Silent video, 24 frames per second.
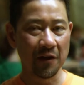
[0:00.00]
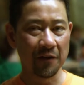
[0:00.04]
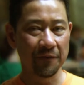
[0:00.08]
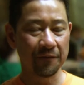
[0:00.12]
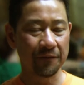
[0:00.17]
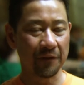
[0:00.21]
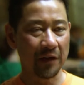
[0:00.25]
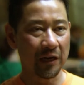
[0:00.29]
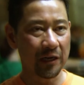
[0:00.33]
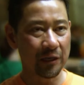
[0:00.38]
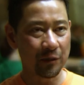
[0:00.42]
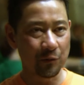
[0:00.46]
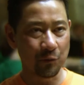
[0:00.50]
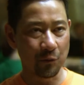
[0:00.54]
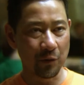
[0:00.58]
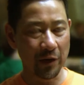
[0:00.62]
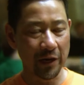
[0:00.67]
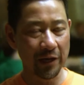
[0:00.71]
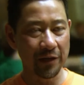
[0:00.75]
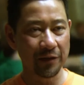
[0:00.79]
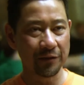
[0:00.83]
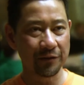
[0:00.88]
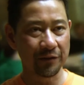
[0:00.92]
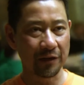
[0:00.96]
find
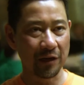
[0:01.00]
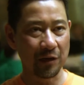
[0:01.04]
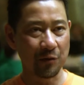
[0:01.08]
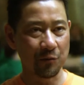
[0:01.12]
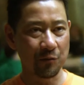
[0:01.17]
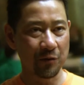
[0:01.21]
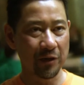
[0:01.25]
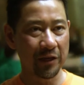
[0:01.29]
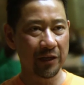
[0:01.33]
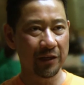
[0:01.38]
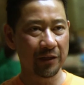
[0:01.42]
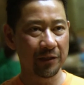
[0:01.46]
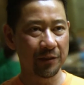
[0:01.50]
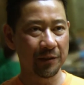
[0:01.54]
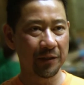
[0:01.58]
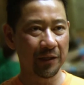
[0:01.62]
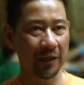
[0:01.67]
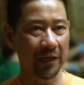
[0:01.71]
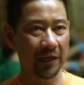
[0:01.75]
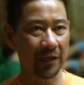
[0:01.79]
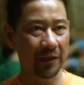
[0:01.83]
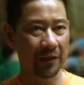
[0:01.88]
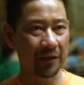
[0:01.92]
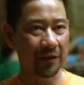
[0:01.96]
ways that we can
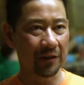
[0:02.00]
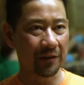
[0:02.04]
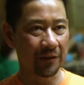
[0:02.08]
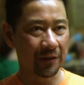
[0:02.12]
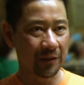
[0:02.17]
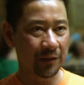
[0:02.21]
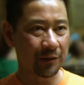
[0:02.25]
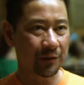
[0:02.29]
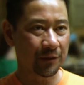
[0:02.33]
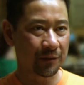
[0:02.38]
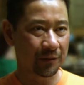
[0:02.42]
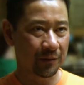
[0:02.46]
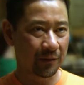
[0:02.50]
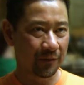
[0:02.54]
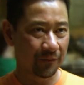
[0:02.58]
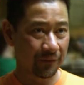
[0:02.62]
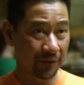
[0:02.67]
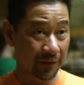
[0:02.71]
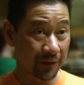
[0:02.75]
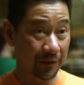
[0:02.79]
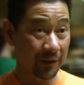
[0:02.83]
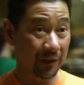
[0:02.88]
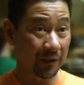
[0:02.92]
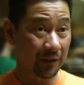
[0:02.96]
take these
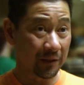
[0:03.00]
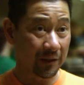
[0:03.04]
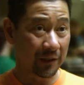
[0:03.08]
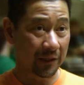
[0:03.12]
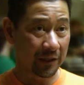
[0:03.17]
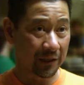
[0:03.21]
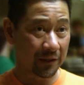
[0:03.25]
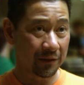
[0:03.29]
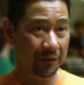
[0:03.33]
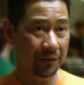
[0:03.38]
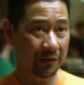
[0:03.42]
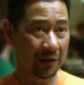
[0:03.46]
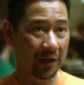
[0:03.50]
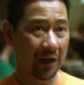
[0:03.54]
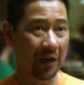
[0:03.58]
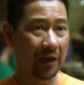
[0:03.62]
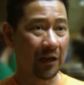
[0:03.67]
facilities